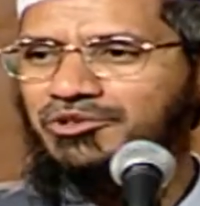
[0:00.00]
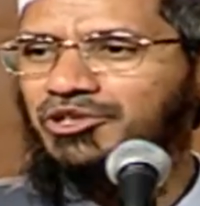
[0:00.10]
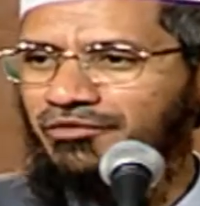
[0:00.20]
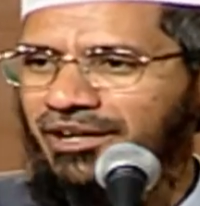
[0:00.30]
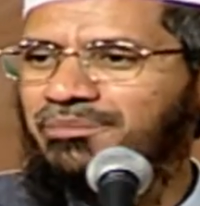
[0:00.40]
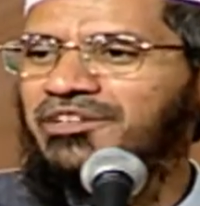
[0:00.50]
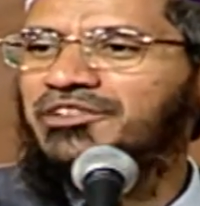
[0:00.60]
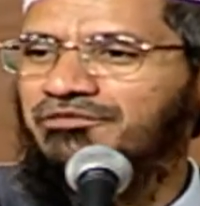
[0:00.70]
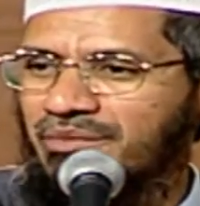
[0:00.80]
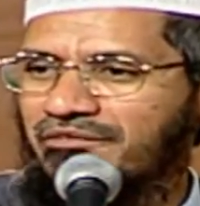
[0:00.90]
You know, one
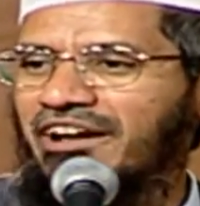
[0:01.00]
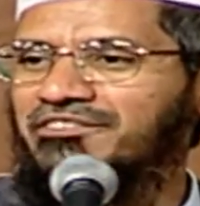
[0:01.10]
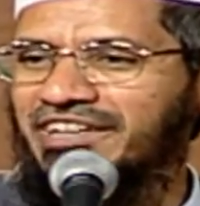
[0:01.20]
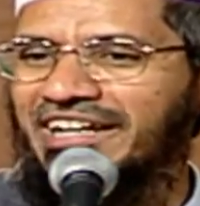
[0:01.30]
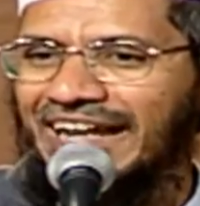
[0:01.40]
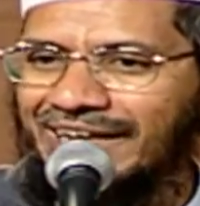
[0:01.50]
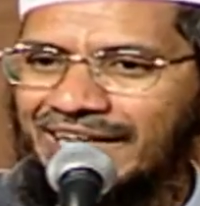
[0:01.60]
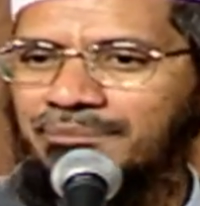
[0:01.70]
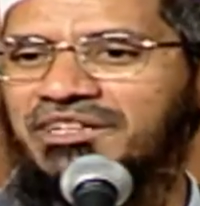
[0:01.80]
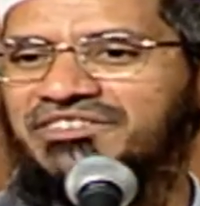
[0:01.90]
person from the wife's side,
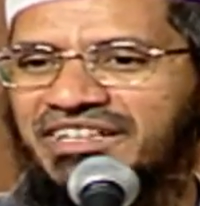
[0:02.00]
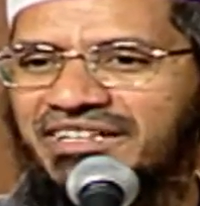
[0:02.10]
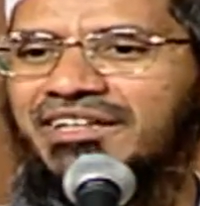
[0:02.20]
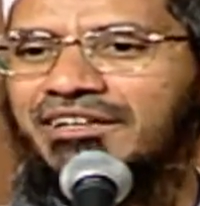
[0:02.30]
elderly person,